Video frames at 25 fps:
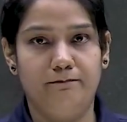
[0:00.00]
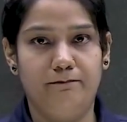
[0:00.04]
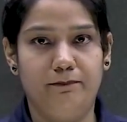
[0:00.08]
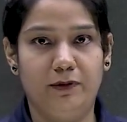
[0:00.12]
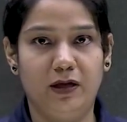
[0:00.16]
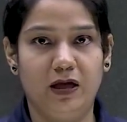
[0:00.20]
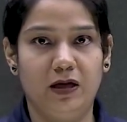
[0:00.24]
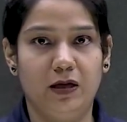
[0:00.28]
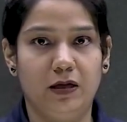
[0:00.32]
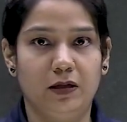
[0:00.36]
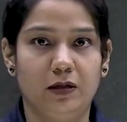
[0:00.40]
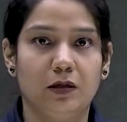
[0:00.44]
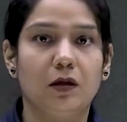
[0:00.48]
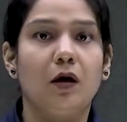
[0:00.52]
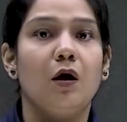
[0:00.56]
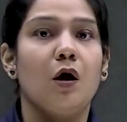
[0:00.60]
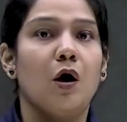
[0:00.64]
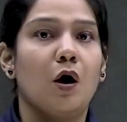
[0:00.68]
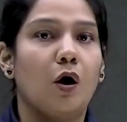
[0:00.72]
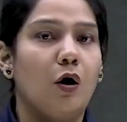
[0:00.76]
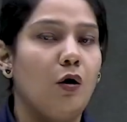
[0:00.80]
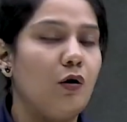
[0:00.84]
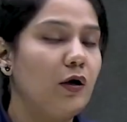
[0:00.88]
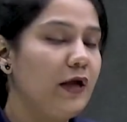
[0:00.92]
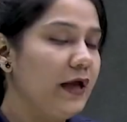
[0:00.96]
parent.
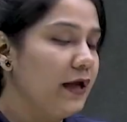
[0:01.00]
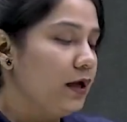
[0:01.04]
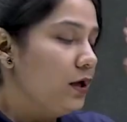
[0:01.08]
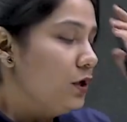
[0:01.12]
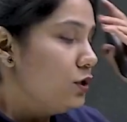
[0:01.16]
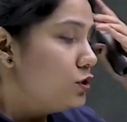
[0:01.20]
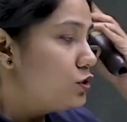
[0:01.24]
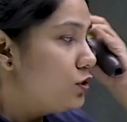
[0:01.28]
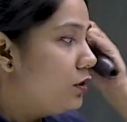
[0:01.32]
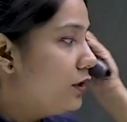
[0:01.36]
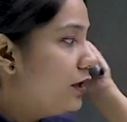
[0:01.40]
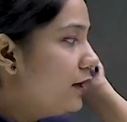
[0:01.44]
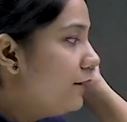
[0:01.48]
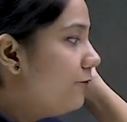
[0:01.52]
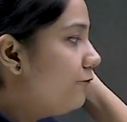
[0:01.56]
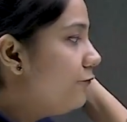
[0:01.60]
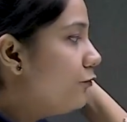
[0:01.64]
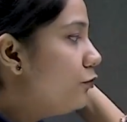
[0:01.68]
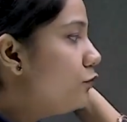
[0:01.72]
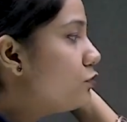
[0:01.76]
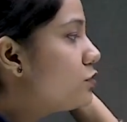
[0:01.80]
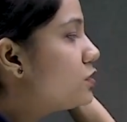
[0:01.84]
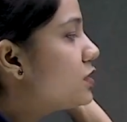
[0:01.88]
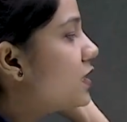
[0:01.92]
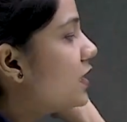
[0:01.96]
Okay, so if
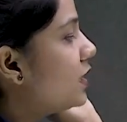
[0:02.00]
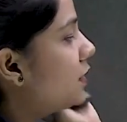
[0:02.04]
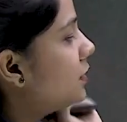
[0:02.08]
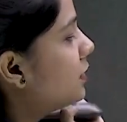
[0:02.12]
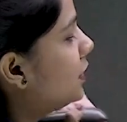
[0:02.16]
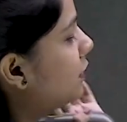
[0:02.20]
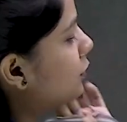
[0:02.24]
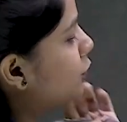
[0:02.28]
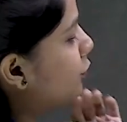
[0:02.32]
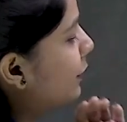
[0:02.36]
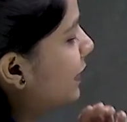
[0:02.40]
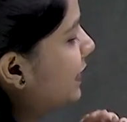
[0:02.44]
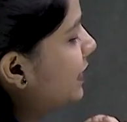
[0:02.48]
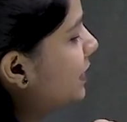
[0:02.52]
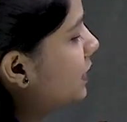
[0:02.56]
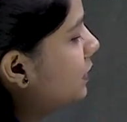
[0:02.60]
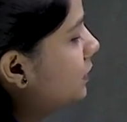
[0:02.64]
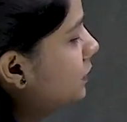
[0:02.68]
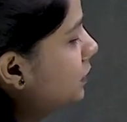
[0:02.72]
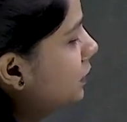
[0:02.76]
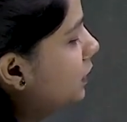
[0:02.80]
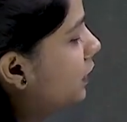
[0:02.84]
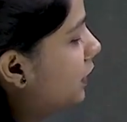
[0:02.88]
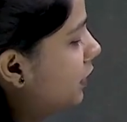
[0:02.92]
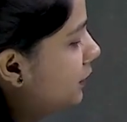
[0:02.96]
you see the
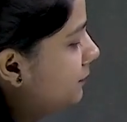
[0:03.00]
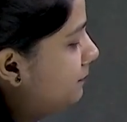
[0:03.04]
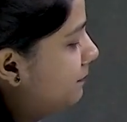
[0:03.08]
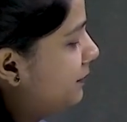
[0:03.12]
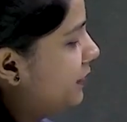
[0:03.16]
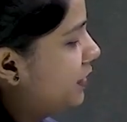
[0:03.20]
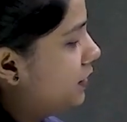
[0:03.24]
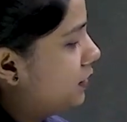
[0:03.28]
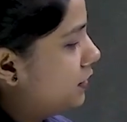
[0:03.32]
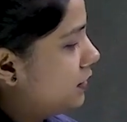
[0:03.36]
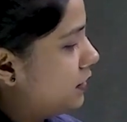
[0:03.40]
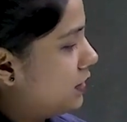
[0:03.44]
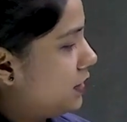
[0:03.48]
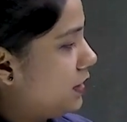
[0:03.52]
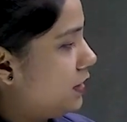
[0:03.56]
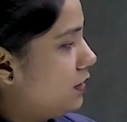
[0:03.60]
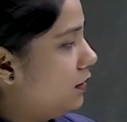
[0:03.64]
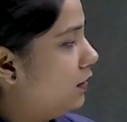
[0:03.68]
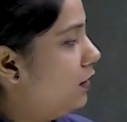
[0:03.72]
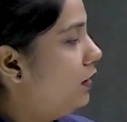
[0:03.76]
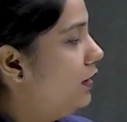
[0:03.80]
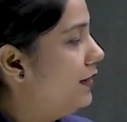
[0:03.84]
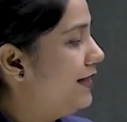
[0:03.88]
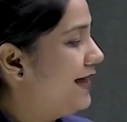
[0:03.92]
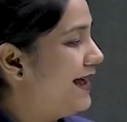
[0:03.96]
23rd pair
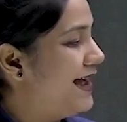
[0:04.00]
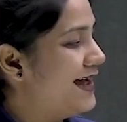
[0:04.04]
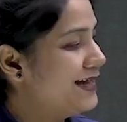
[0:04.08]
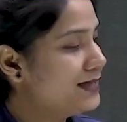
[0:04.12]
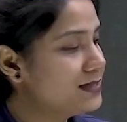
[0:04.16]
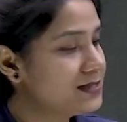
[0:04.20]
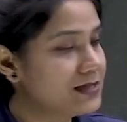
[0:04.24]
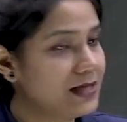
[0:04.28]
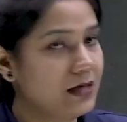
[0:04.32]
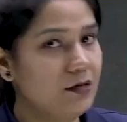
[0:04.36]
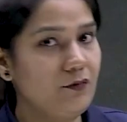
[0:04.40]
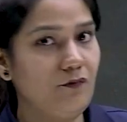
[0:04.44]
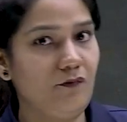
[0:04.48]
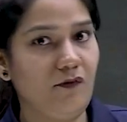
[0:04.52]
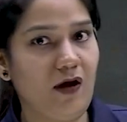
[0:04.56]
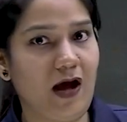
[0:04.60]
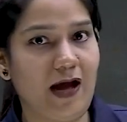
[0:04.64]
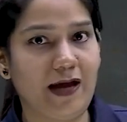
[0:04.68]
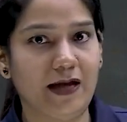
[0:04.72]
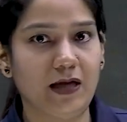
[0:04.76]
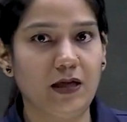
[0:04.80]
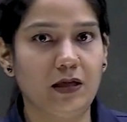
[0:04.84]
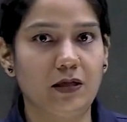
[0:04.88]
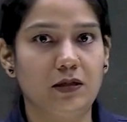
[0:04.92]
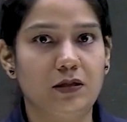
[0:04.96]
here, X and
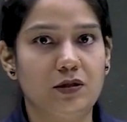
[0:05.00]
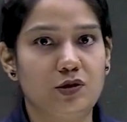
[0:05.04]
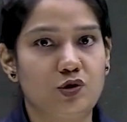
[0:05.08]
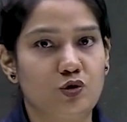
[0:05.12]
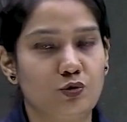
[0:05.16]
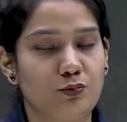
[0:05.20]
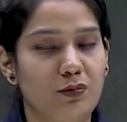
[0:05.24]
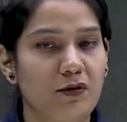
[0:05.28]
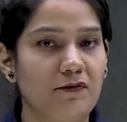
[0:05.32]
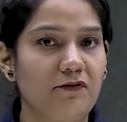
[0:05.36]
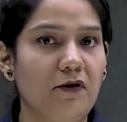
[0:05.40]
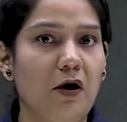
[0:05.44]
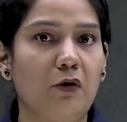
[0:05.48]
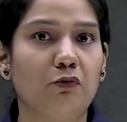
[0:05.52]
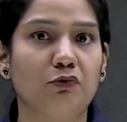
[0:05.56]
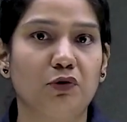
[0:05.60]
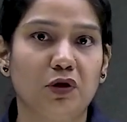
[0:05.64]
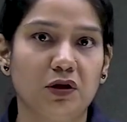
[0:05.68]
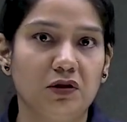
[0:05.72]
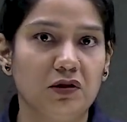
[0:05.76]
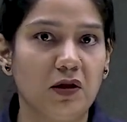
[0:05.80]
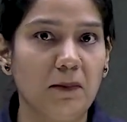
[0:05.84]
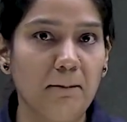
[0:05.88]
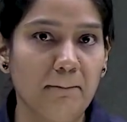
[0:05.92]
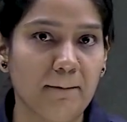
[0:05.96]
Y, it is to be found
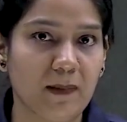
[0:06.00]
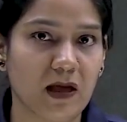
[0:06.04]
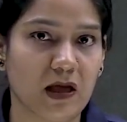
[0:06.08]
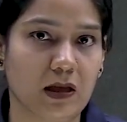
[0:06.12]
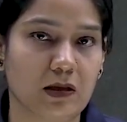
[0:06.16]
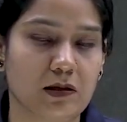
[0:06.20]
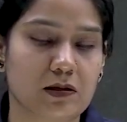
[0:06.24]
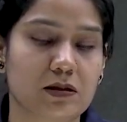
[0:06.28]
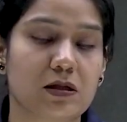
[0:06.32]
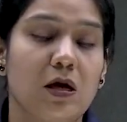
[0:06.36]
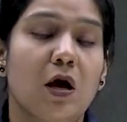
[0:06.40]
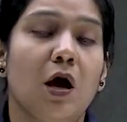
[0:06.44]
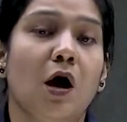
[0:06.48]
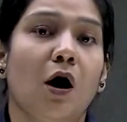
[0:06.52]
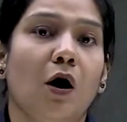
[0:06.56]
in the males.